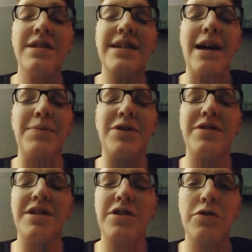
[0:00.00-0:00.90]
capital
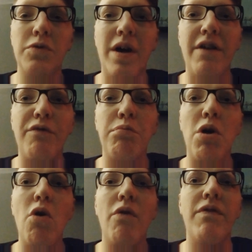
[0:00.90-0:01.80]
Q-U-N,
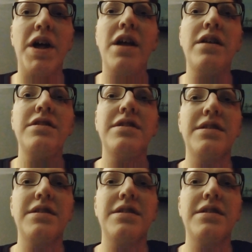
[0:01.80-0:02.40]
Profan.